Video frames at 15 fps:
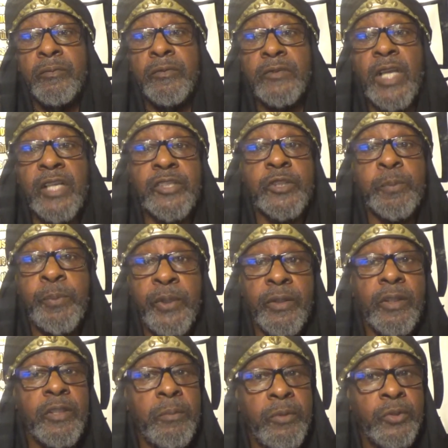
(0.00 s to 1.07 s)
That's the spirit
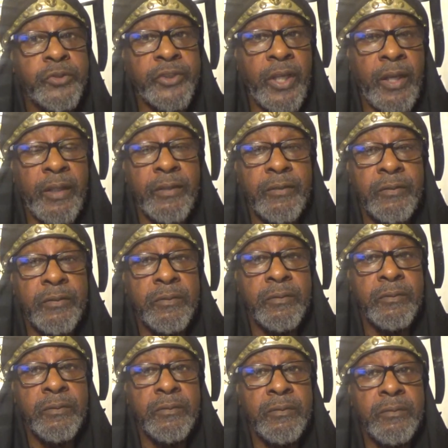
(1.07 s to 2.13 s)
of the Most High.
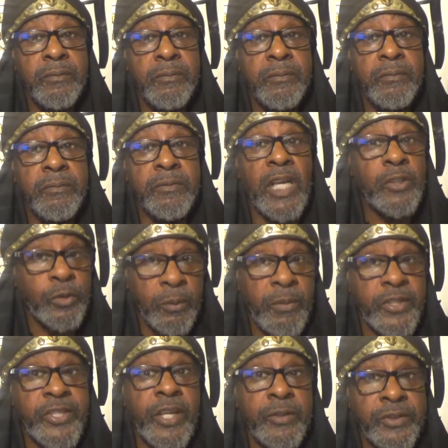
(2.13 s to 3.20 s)
That's what
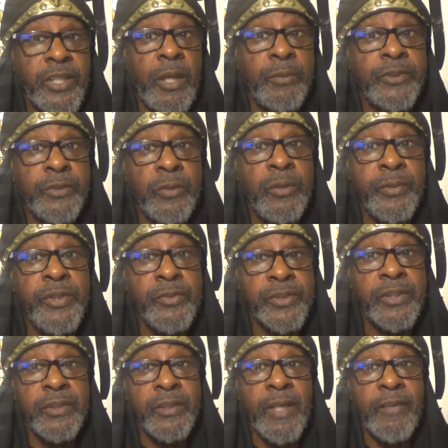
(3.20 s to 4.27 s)
Mashiach Shai was doing when he was
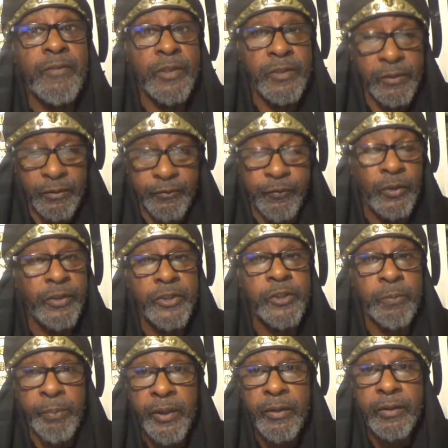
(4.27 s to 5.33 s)
here. He was full of the
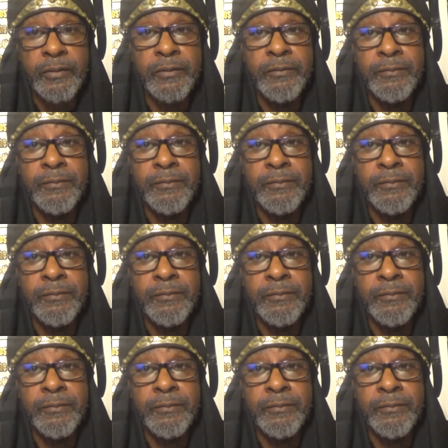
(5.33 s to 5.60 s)
spirit.